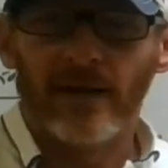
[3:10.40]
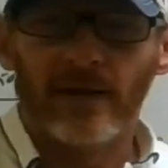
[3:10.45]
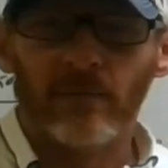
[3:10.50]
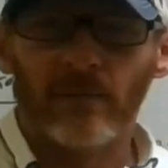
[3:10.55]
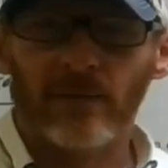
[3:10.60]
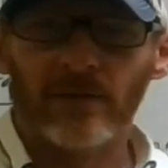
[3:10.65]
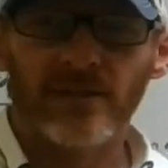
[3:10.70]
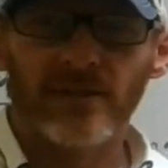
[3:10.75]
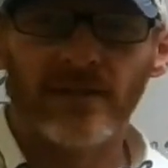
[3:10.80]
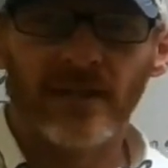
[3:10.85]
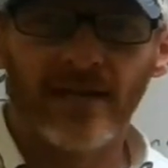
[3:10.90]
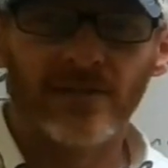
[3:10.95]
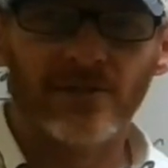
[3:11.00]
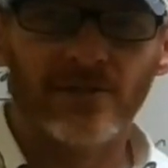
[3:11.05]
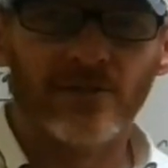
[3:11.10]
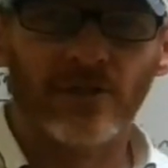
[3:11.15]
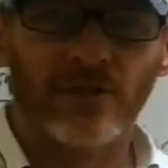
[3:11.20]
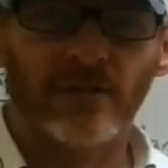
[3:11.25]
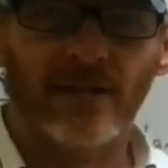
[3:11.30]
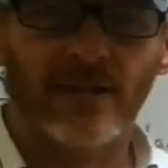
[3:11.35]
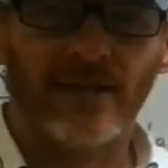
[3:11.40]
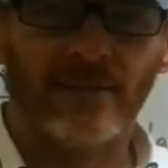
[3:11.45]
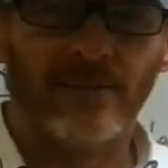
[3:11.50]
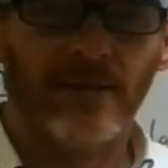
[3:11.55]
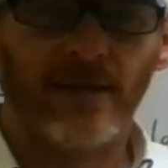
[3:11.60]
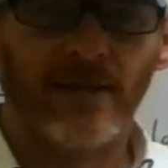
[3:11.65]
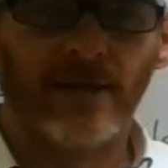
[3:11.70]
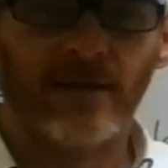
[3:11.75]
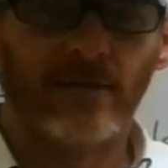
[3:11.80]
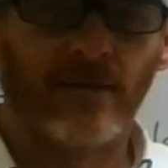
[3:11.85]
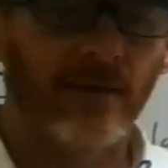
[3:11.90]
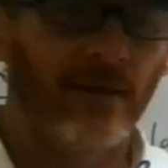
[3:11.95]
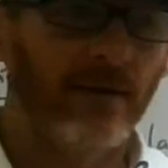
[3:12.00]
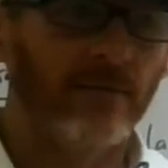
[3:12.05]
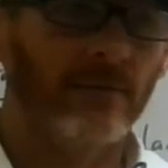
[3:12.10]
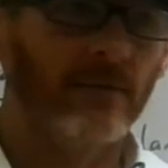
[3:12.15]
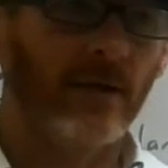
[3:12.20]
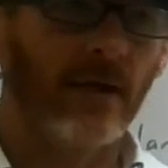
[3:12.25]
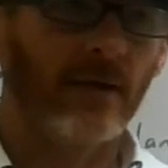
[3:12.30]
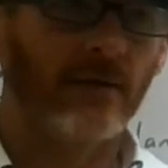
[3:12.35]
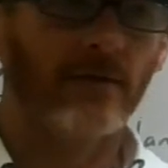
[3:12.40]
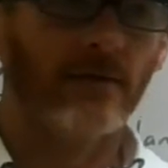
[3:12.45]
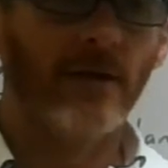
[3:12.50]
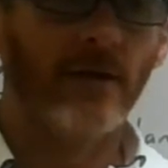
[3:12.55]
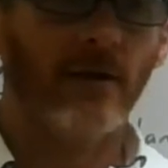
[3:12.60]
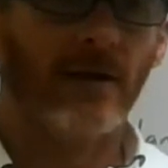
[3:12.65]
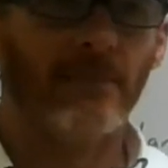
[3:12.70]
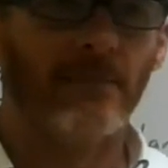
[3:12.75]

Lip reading: what's the answer? And they'd be like, I don't know. And I'm